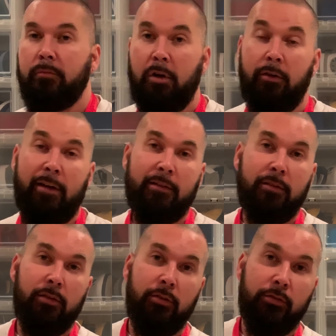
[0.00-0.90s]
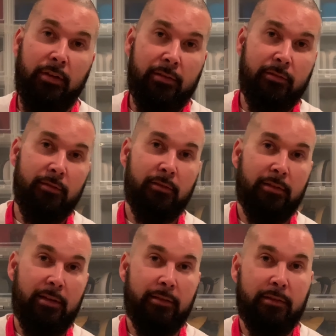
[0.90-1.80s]
All right, so let's
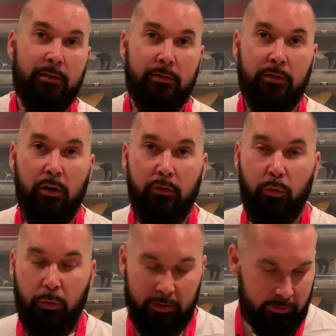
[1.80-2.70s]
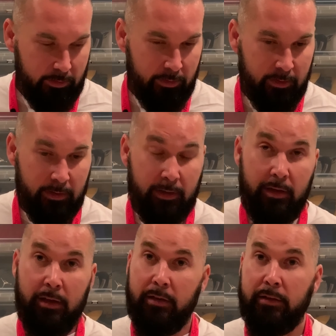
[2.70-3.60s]
get this over with.
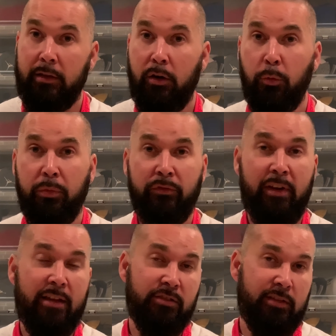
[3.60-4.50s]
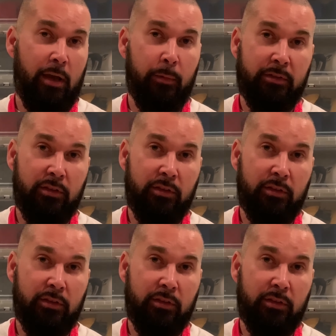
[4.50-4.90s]
The Openflash tablet